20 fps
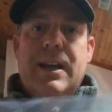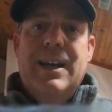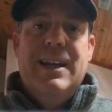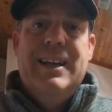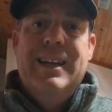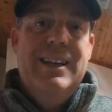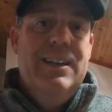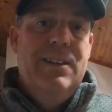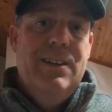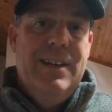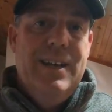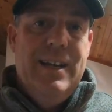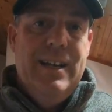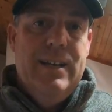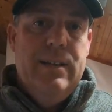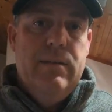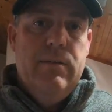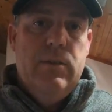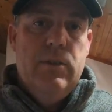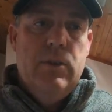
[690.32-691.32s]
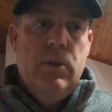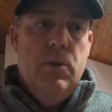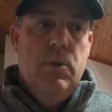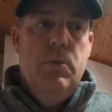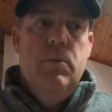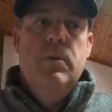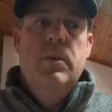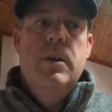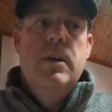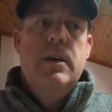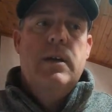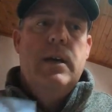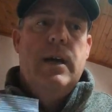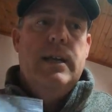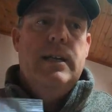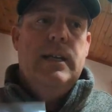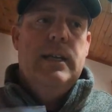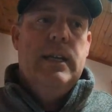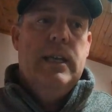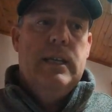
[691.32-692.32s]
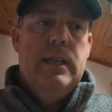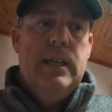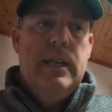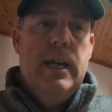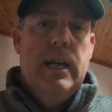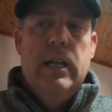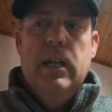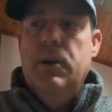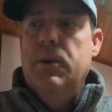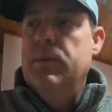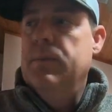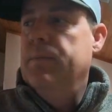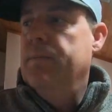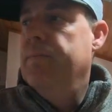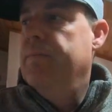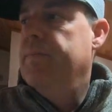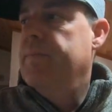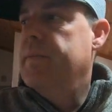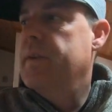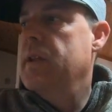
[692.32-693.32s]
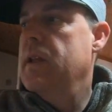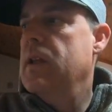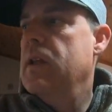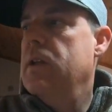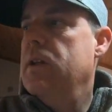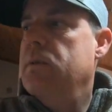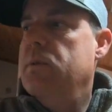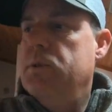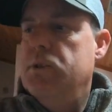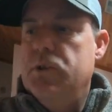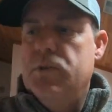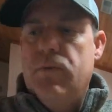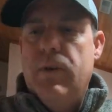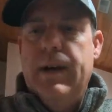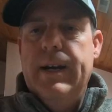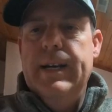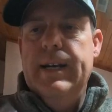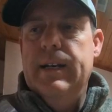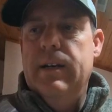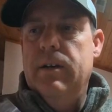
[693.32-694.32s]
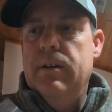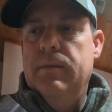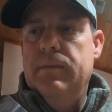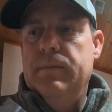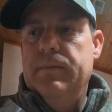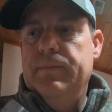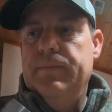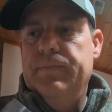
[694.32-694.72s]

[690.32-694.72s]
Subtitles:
and I couldn't get it. So I did get the yellow, which is right here.